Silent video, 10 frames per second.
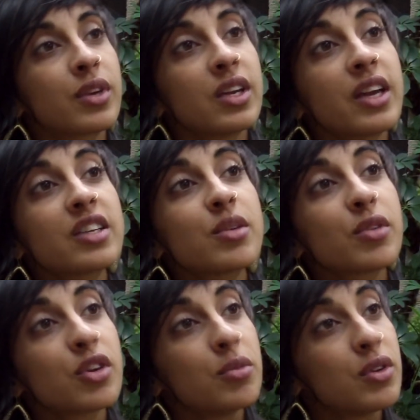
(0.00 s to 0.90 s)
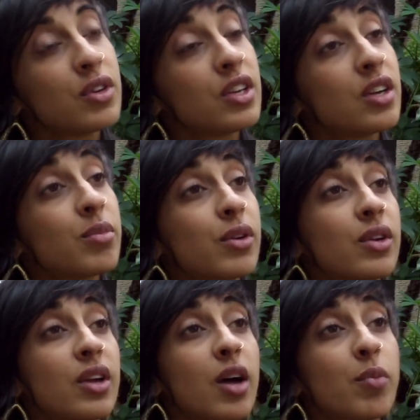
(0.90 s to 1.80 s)
connecting with community
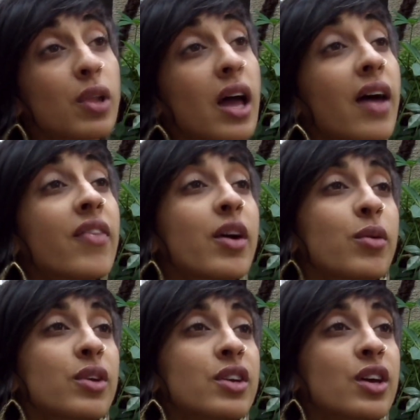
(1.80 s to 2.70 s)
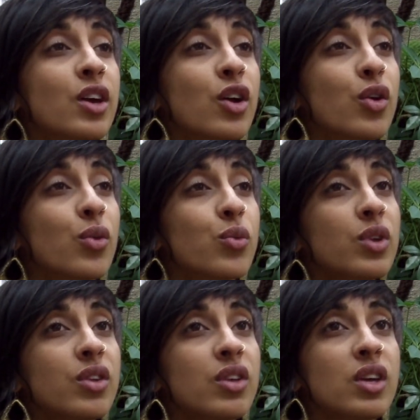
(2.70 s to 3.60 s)
about a plan that would
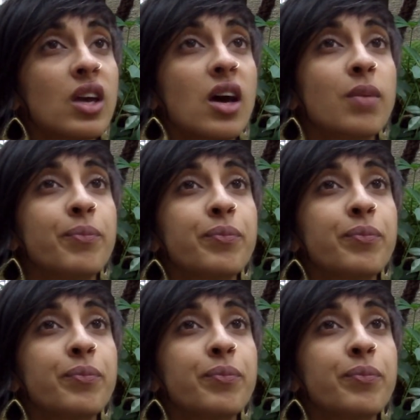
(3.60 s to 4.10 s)
really